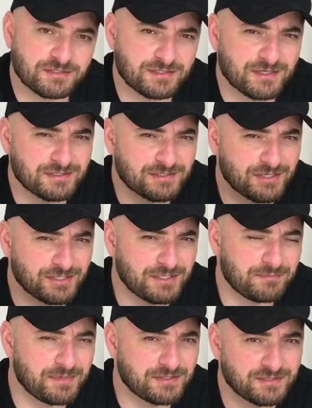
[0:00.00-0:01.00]
is kind
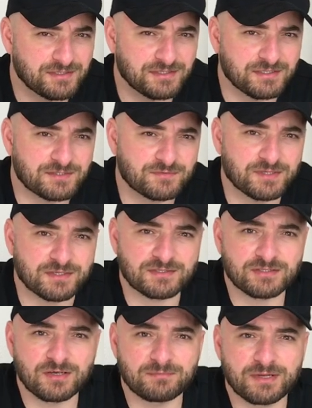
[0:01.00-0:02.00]
of better in this
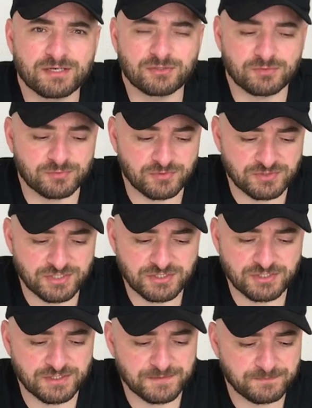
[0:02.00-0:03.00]
fragrance compared to
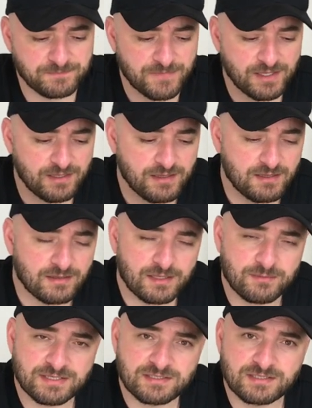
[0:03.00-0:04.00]
projection.
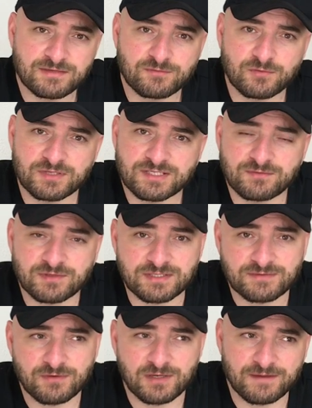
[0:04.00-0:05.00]
The best season for this one
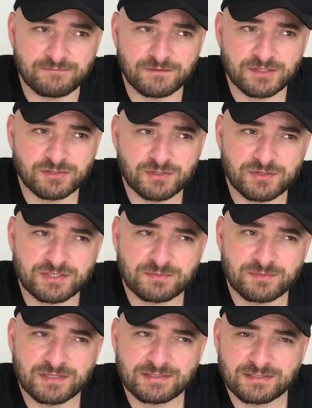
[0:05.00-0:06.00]
is fall and winter. It
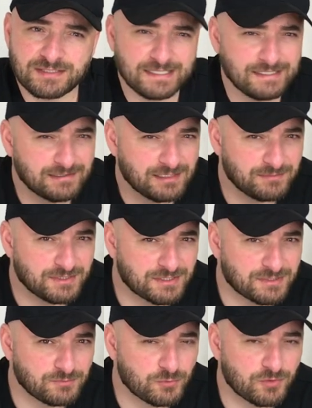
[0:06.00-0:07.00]
smells a little bit
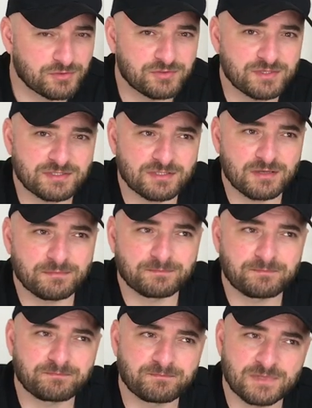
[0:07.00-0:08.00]
more dressed up,
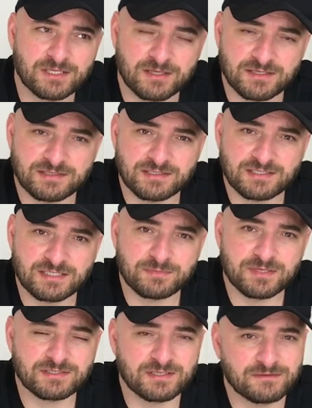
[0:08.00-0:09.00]
like
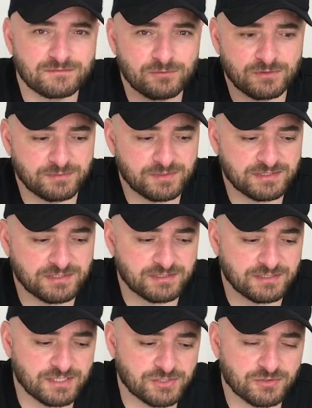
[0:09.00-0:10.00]
60% and
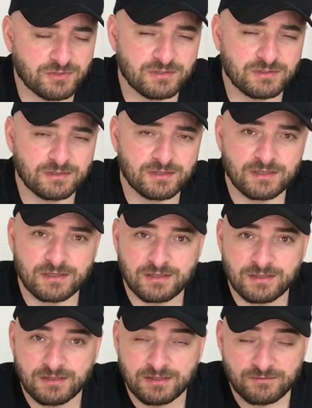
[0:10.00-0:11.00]
40% casual.
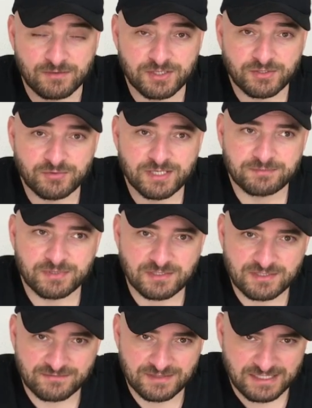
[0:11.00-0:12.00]
Very great
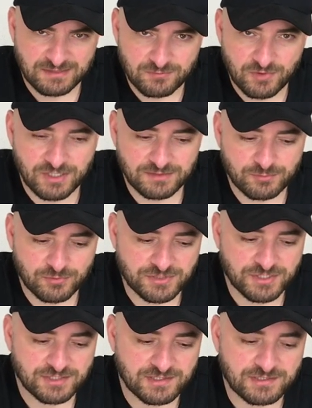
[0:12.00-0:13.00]
because of that mild
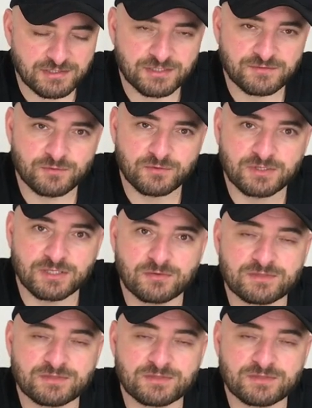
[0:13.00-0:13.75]
projection and siege for close